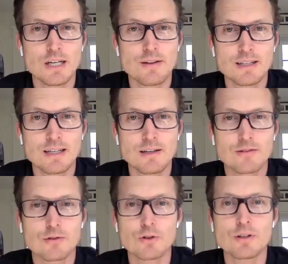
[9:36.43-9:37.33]
And I think that
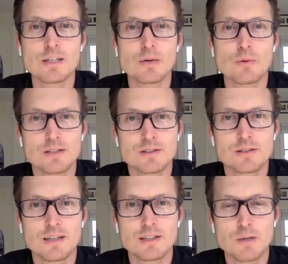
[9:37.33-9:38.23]
is certainly a risk,
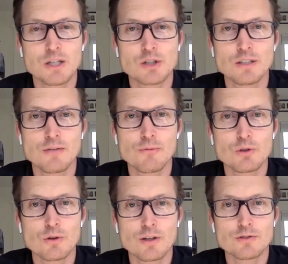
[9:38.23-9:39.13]
especially if
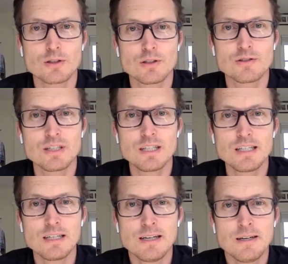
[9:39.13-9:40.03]
we tr- start to
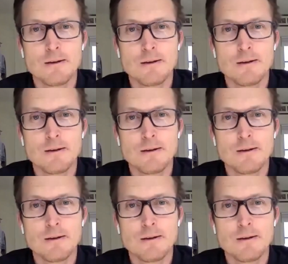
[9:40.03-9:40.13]
see